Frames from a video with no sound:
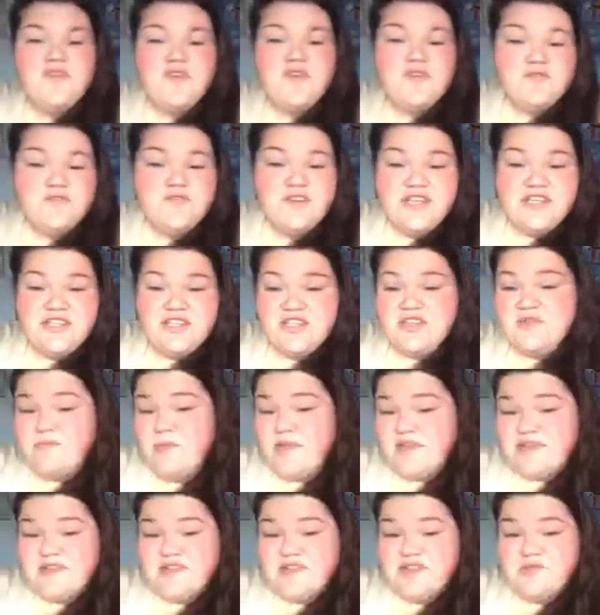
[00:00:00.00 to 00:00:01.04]
free to
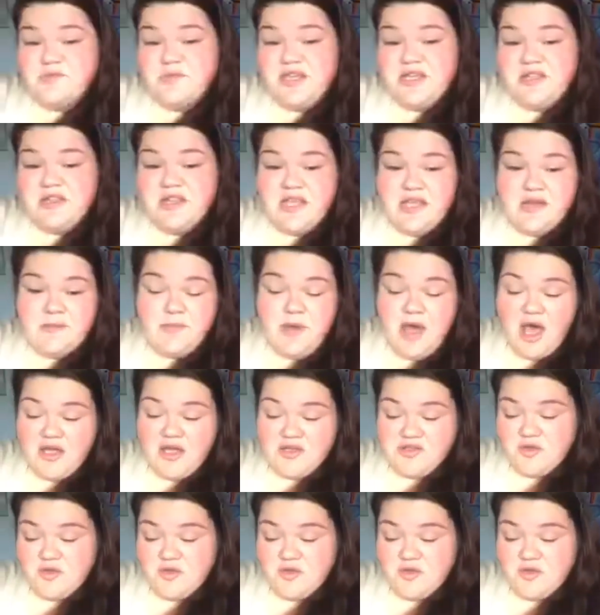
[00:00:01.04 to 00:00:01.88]
message me in the inbox